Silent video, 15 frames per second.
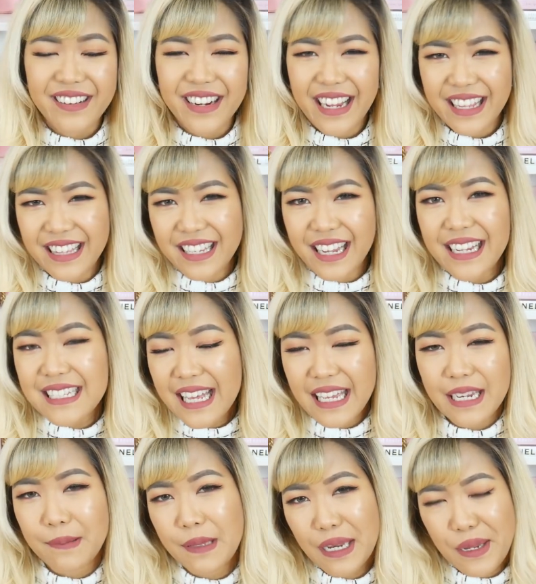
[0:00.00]
Alright, and the next
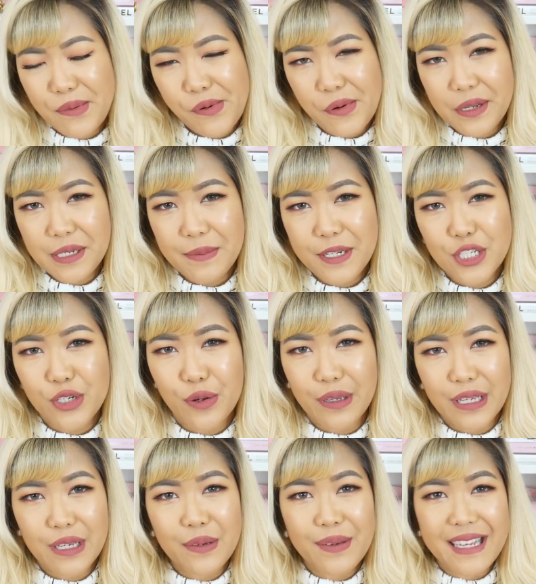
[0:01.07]
item that I'm going to be
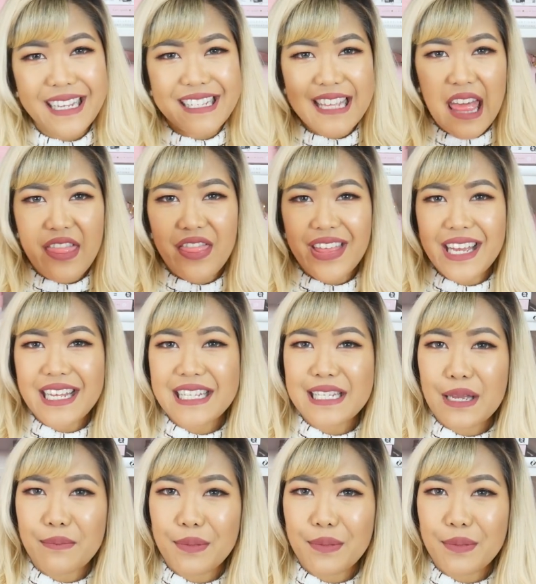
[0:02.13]
showing you is this